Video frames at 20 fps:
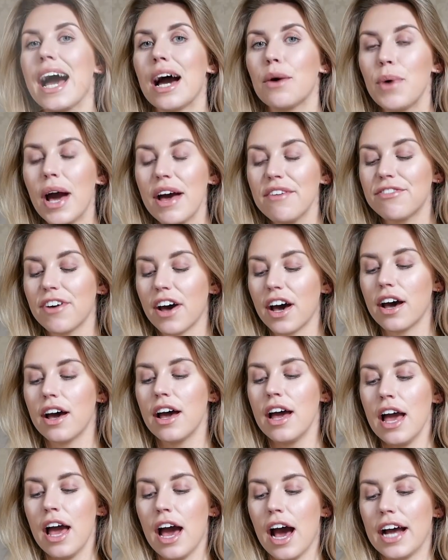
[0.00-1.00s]
However,
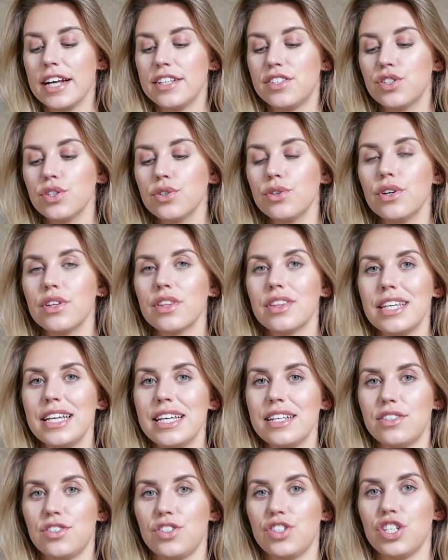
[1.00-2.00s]
I saw
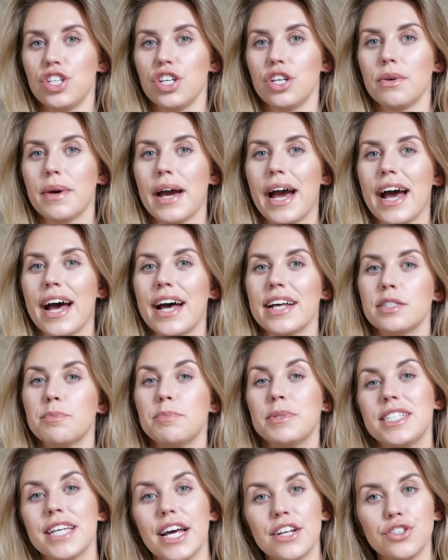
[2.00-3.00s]
these two as
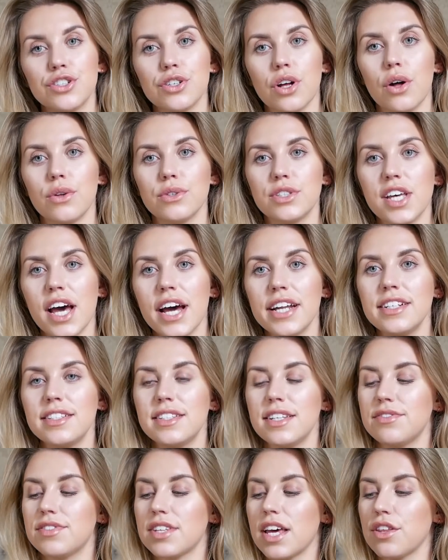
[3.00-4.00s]
potential
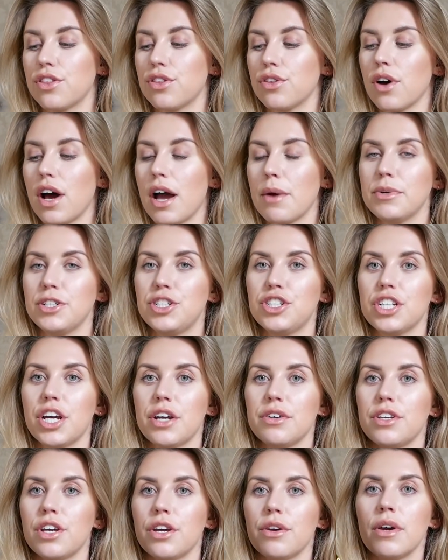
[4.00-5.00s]
alternatives I thought I would
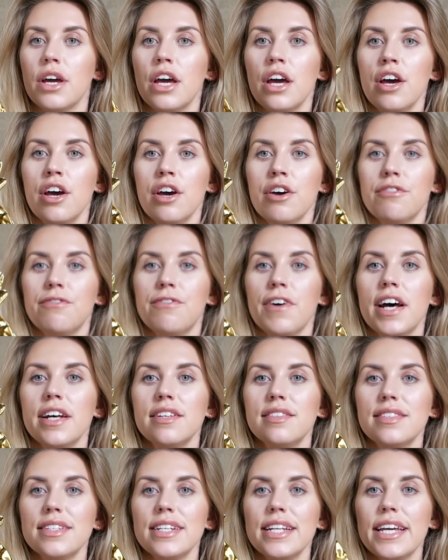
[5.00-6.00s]
show you
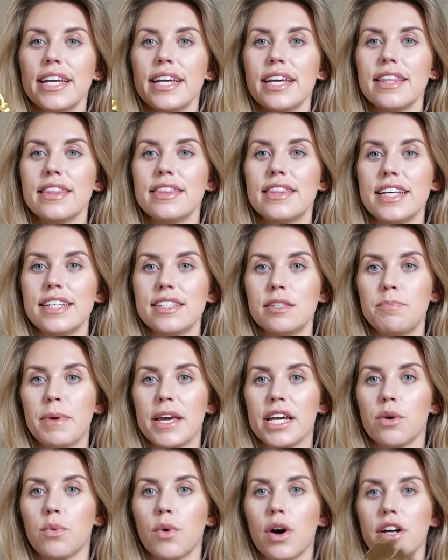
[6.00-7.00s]
Firstly, this
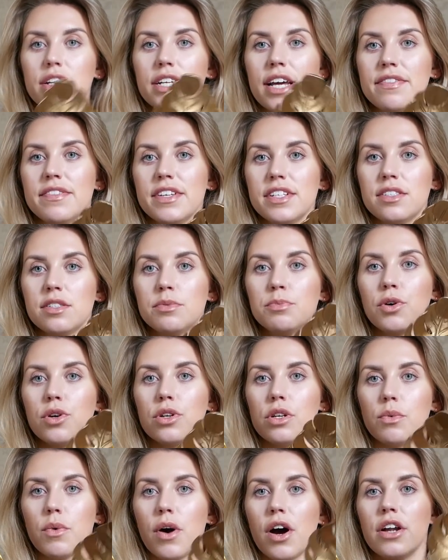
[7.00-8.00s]
bigger one and this
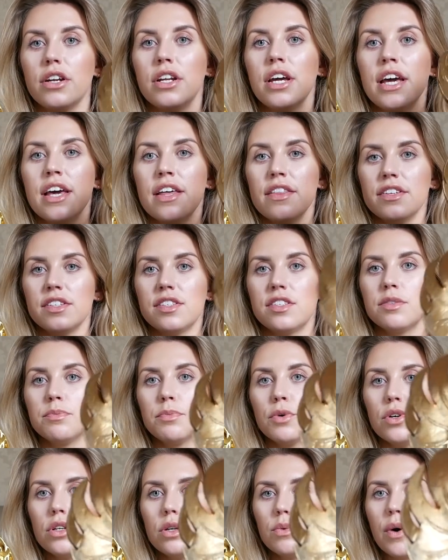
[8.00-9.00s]
smaller one. This
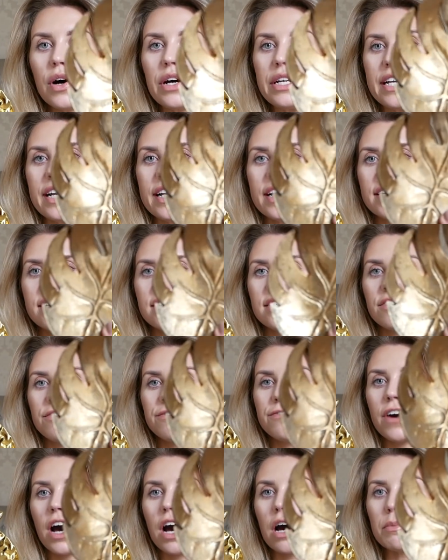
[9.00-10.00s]
smaller one is
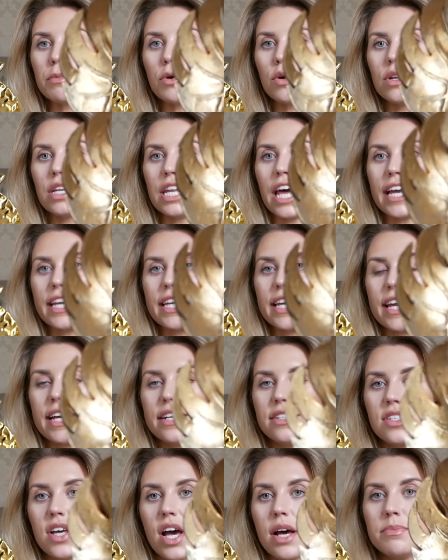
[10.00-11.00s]
far more like it
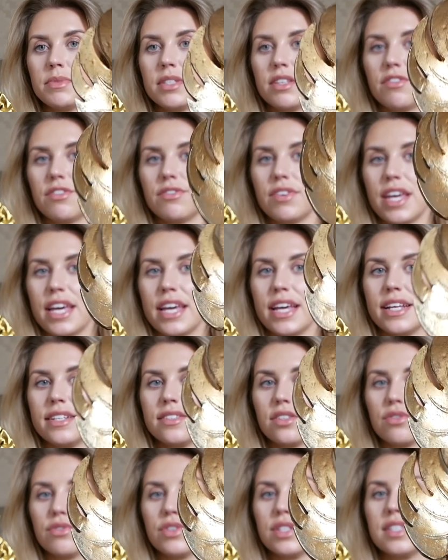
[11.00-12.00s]
in terms of it
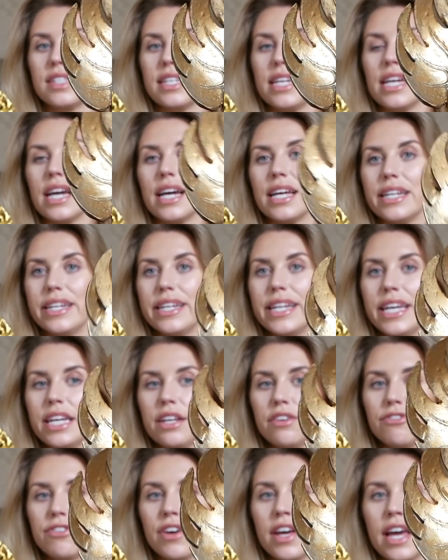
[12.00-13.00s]
is obviously a
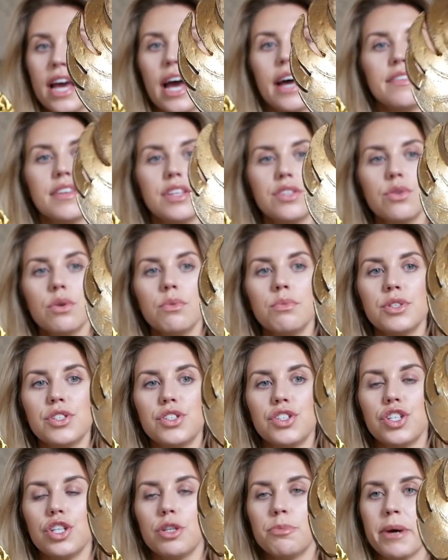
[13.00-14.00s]
leaf and this one
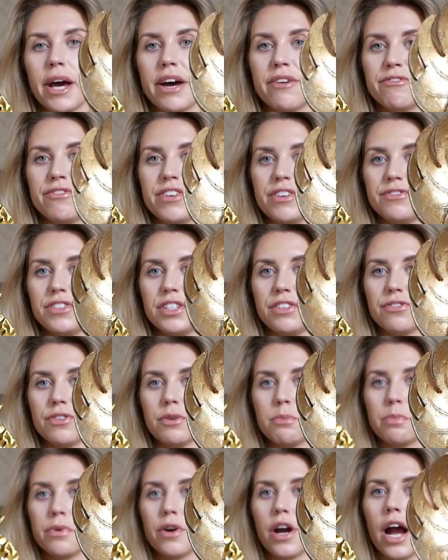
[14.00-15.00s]
was £2.50
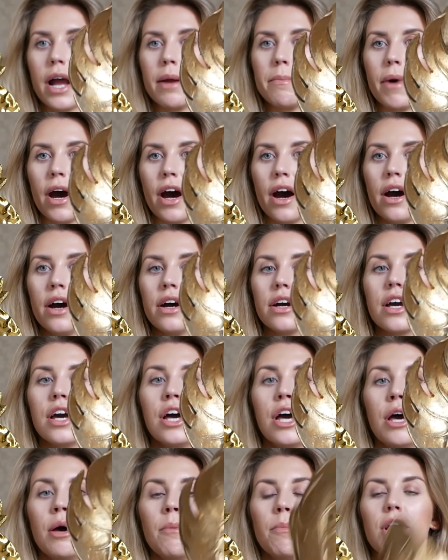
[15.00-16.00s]
from Primark
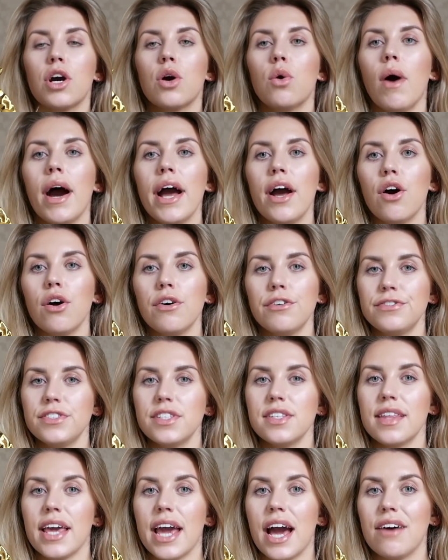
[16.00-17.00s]
but quite
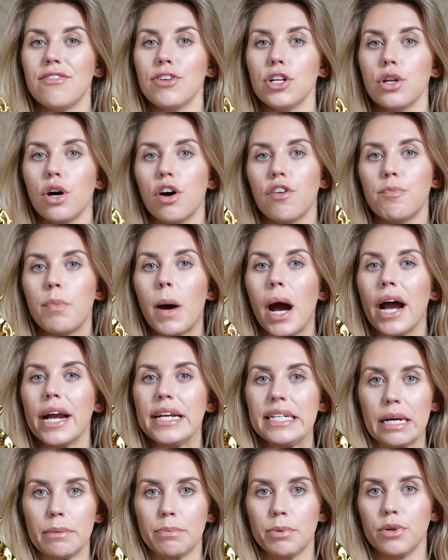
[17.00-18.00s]
often they have a lot of
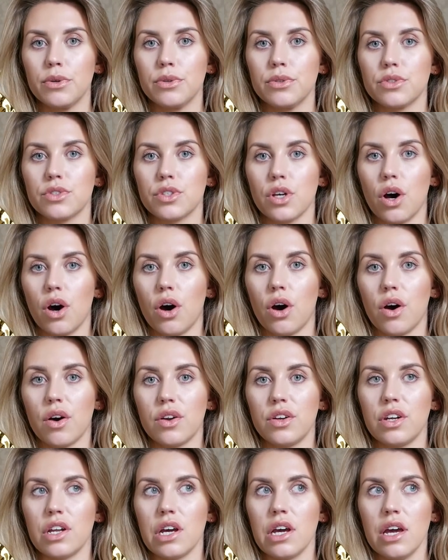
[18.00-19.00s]
pineapples
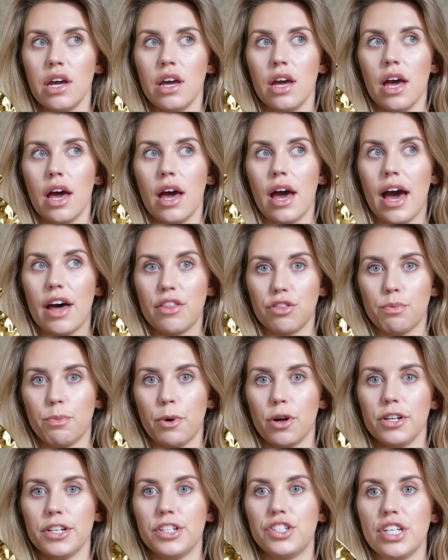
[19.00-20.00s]
on
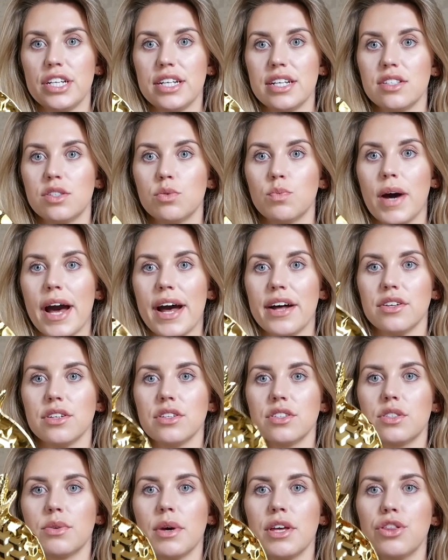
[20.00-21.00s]
Anthropologie as
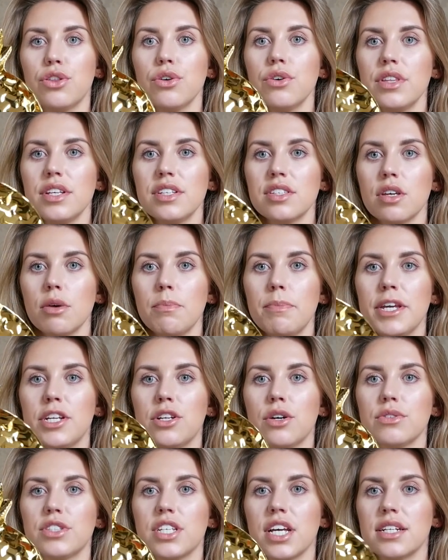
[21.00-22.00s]
well. So I thought this could be
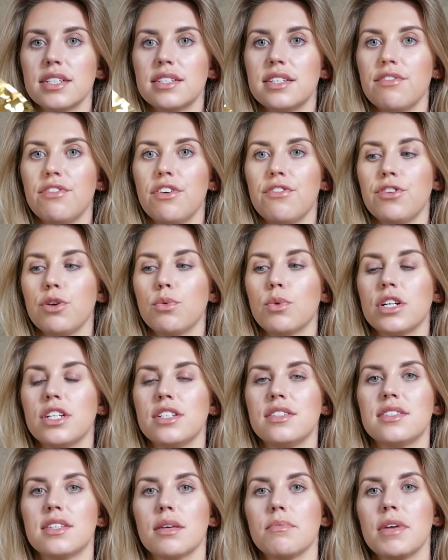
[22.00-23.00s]
an alternative if you
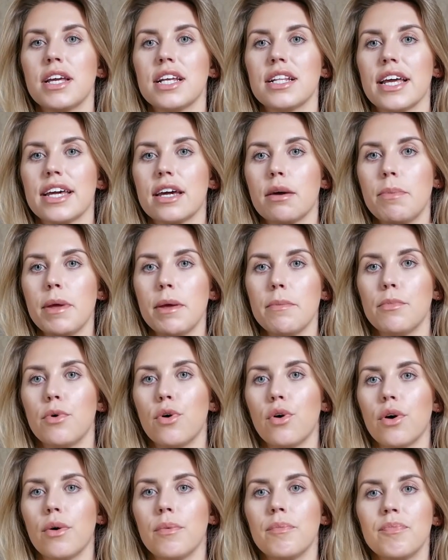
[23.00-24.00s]
wanted something like a bit
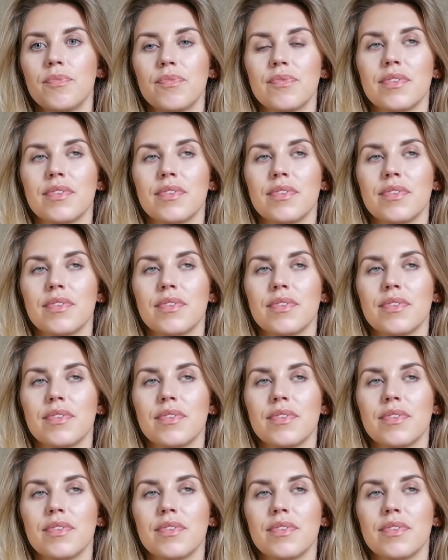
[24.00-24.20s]
more